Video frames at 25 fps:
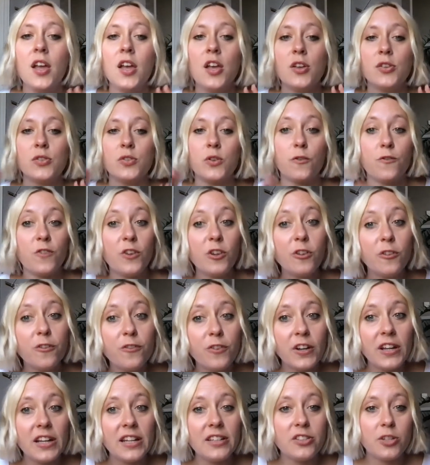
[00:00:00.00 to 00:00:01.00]
So feel
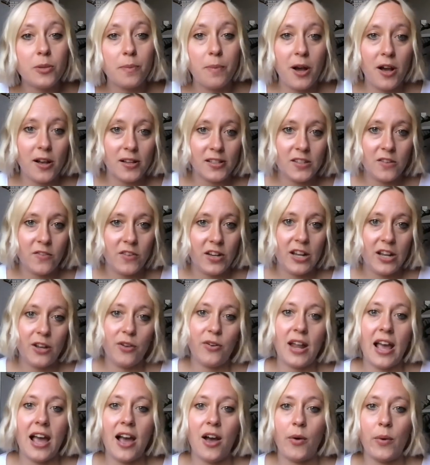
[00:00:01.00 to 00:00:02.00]
free to pause the video
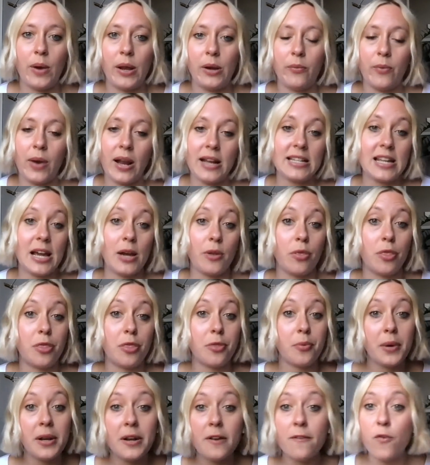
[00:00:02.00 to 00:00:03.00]
now and write down
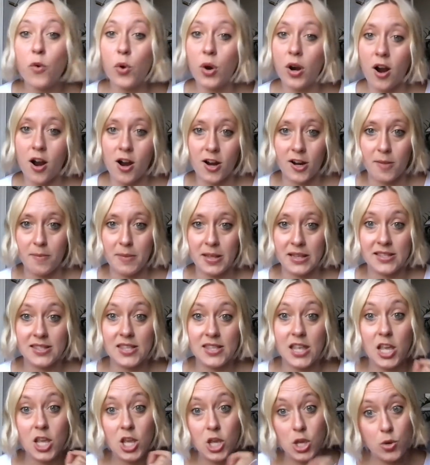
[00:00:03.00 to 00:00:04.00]
3 to 4 arguments
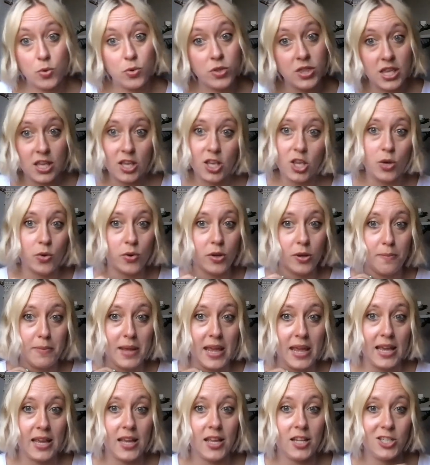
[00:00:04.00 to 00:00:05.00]
that you think you could
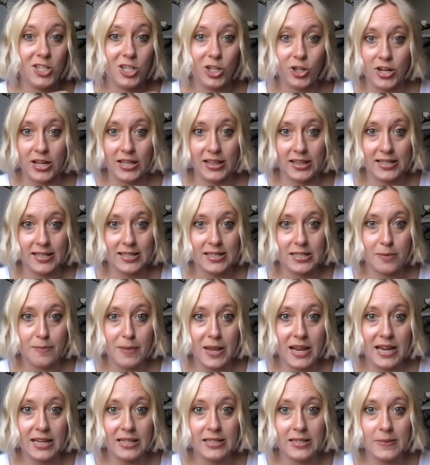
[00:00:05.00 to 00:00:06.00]
make during this
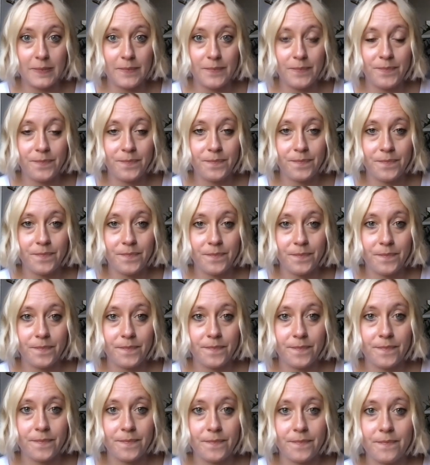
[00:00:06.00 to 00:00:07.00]
debate.
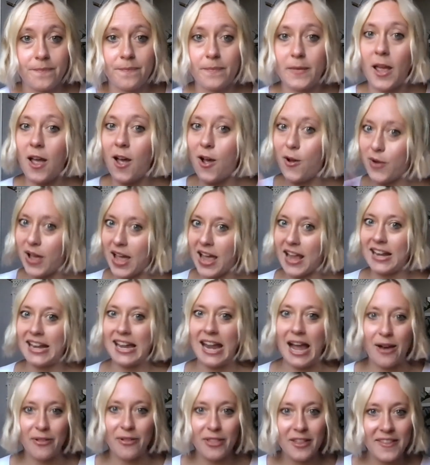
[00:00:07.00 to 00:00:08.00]
Okay,
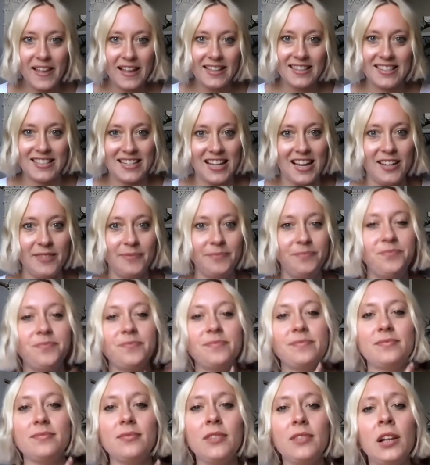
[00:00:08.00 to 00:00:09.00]
now that that's done,
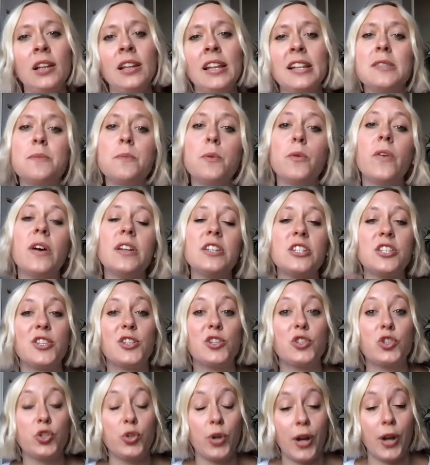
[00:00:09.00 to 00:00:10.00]
let's move on to the
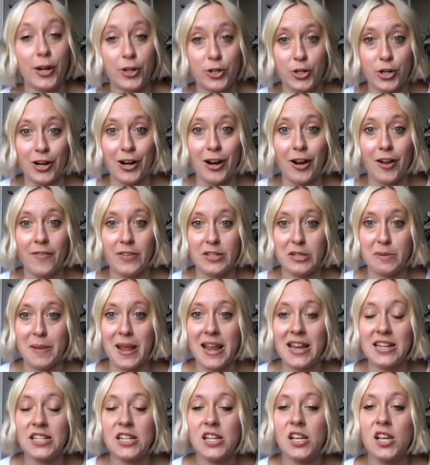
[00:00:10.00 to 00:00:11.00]
structure of a
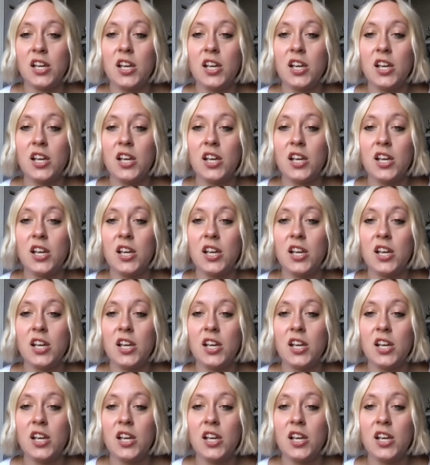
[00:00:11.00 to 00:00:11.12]
debate.